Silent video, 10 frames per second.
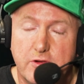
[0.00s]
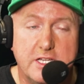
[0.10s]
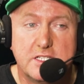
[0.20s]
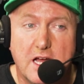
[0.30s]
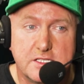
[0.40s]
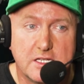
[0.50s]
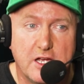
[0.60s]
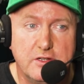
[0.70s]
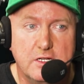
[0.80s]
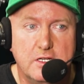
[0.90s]
three starts
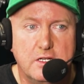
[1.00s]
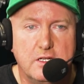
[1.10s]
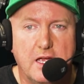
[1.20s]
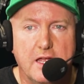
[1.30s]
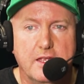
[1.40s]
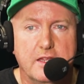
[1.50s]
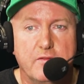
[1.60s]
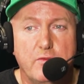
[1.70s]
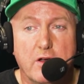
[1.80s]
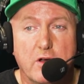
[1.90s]
ago, and then
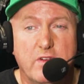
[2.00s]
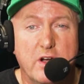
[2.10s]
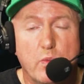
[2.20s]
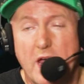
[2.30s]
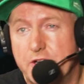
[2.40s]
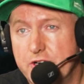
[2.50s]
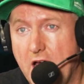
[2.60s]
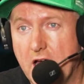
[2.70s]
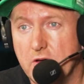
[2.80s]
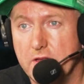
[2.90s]
they've run on a very wet track,